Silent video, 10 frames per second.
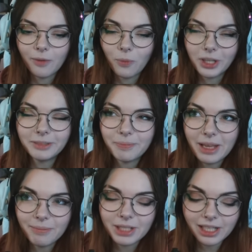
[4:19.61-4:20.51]
One
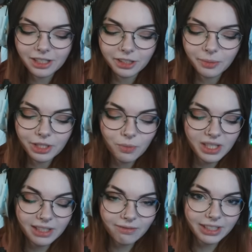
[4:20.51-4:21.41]
in particular, which we
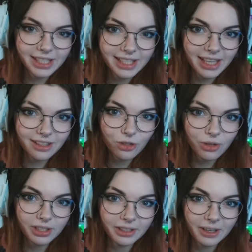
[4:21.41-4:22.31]
didn't really see in the
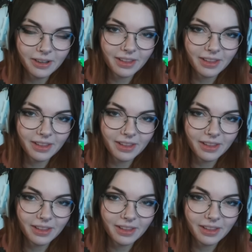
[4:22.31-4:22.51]
trailer,